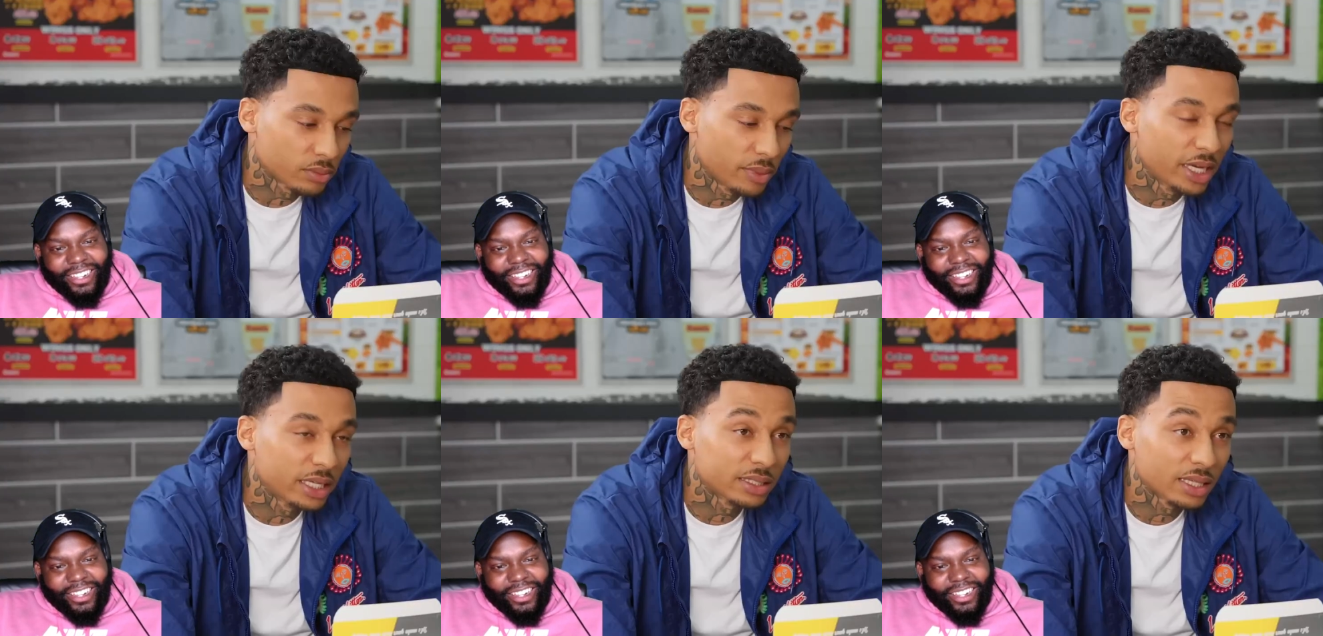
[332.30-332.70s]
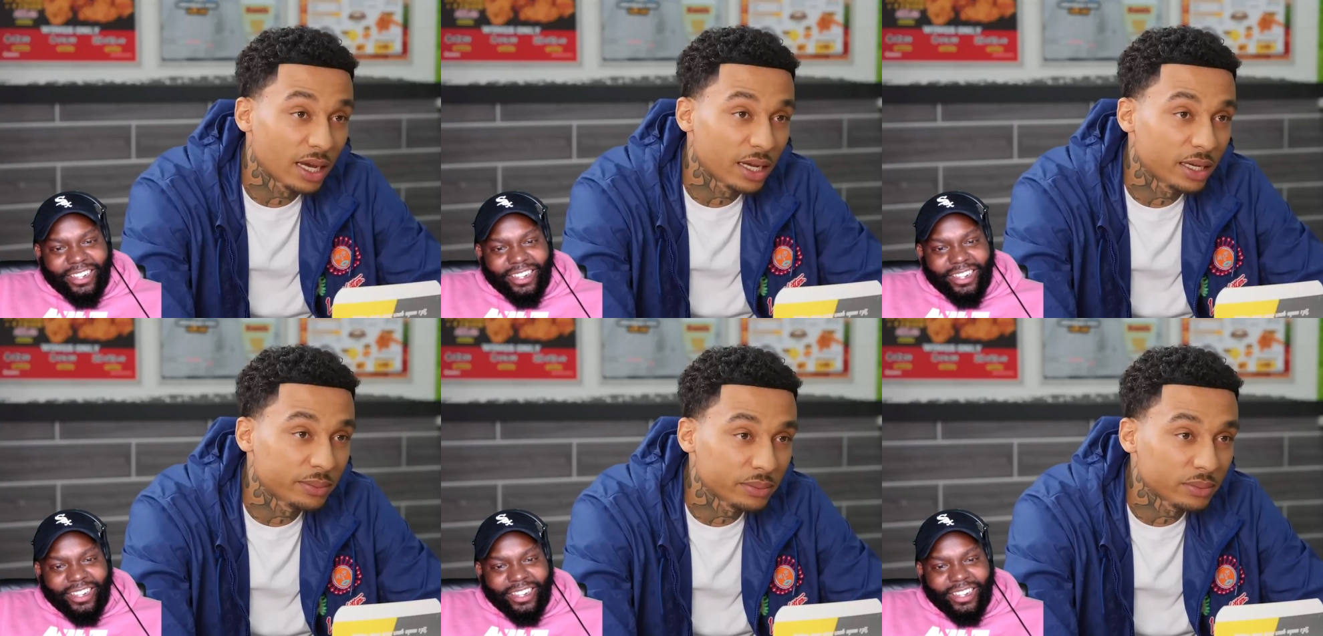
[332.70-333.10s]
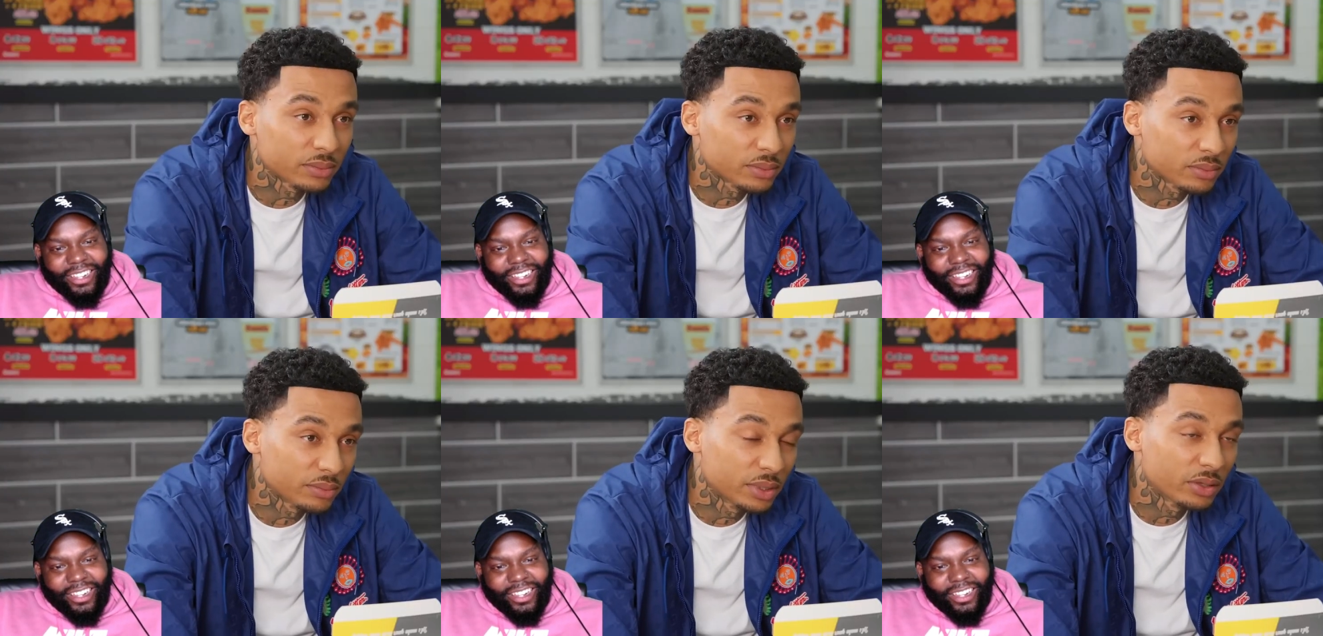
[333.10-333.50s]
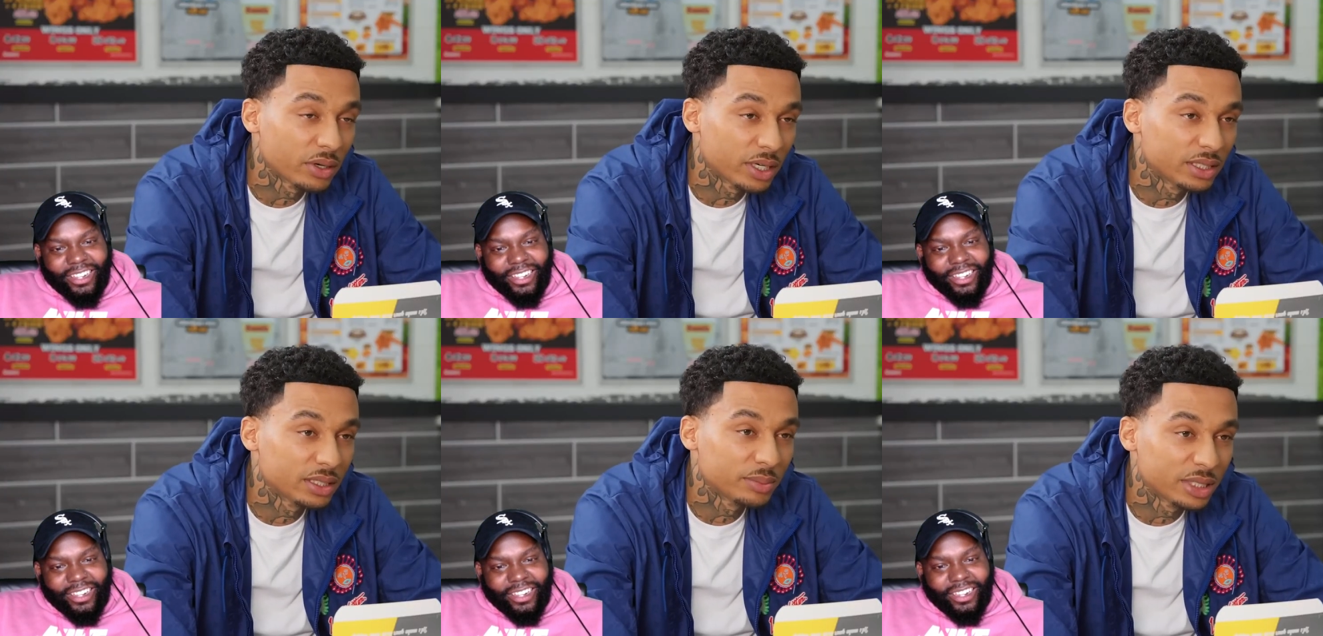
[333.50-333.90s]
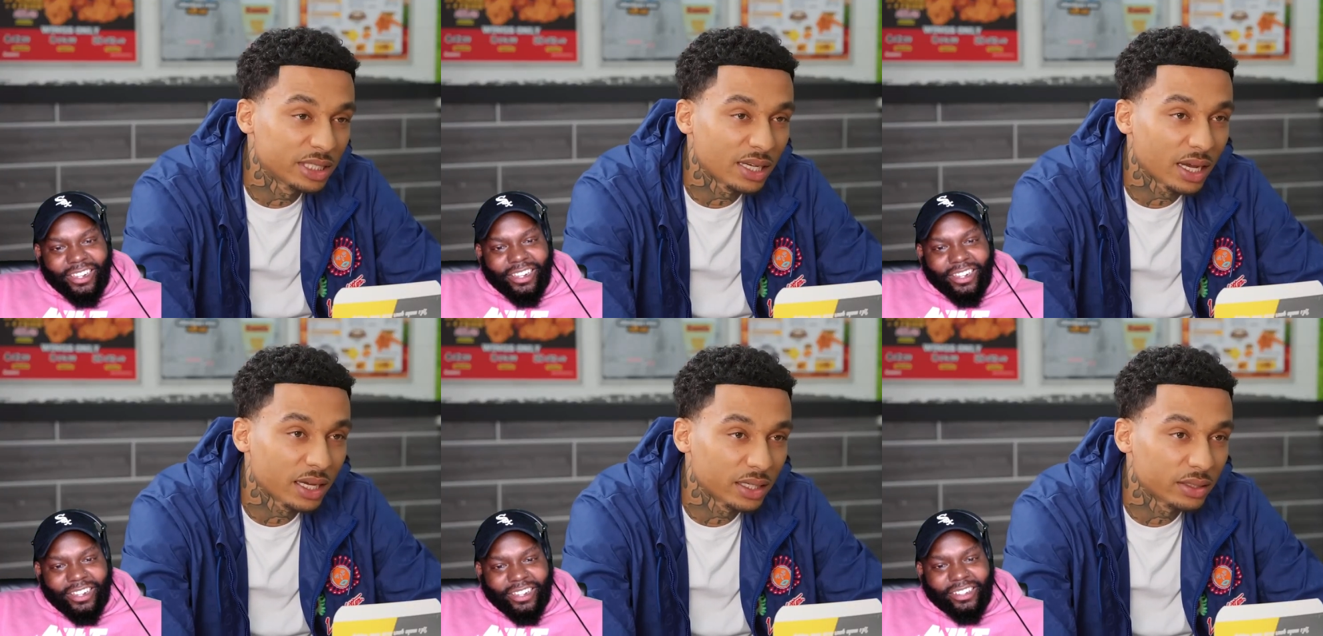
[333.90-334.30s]
Speaker 1: Make time, be ready to be
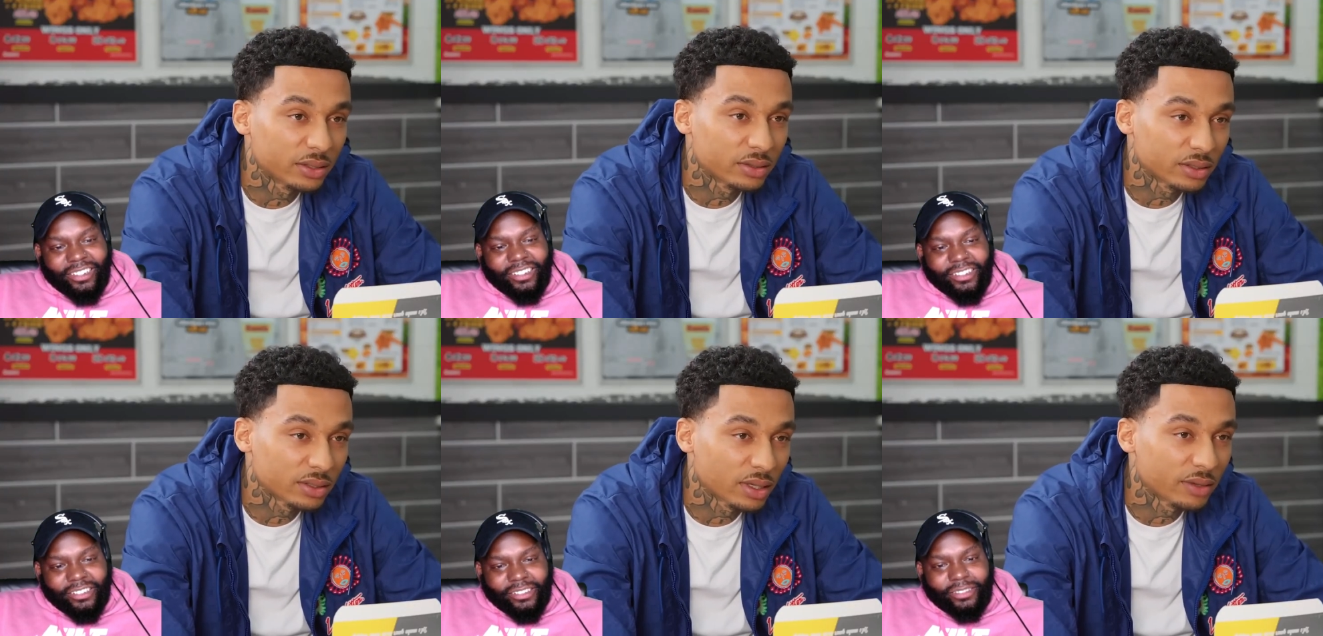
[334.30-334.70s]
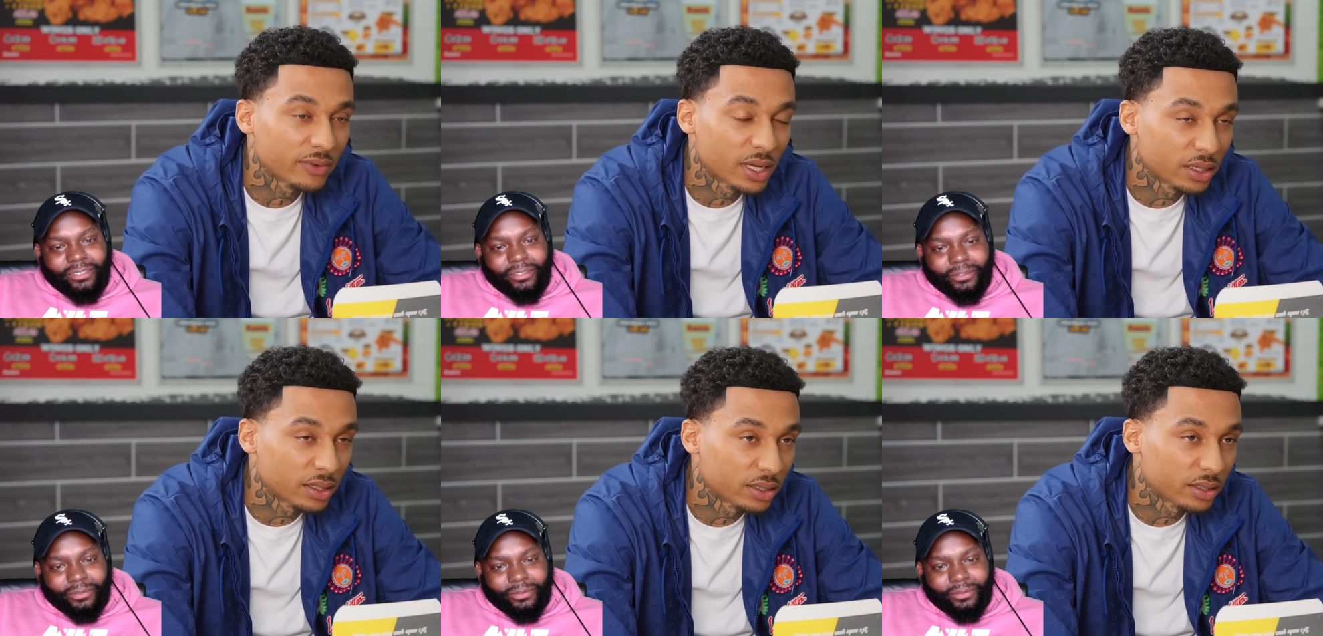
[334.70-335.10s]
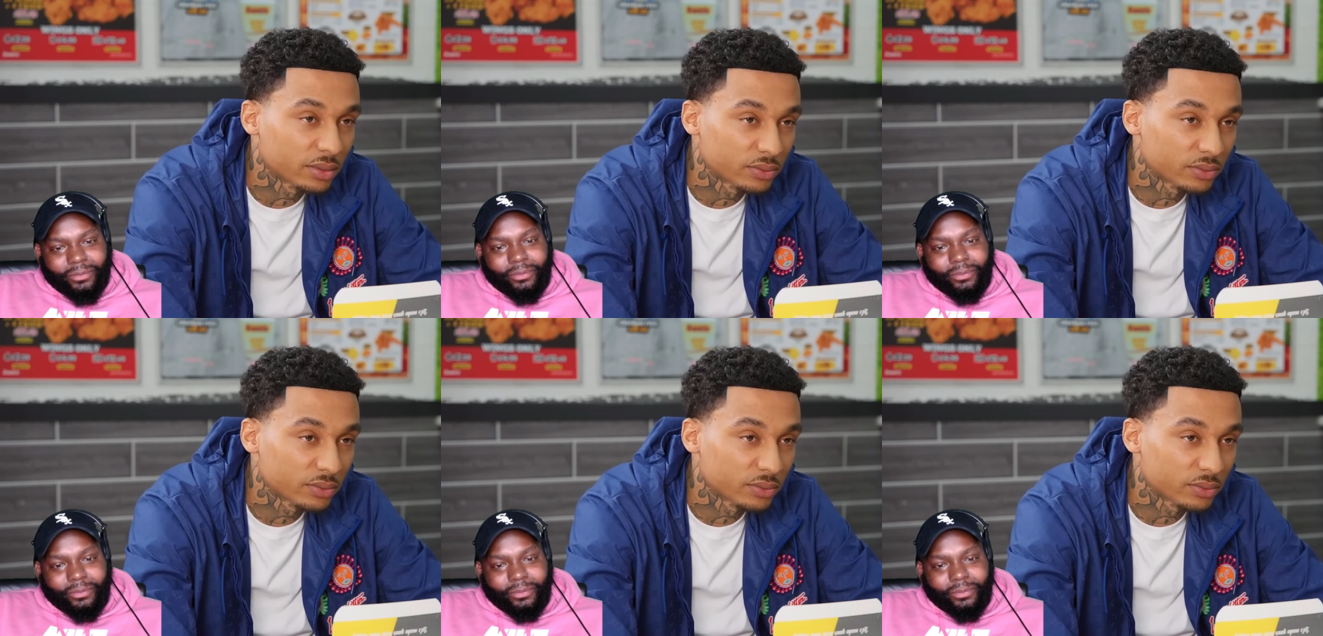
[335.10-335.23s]
tired, stuff like that.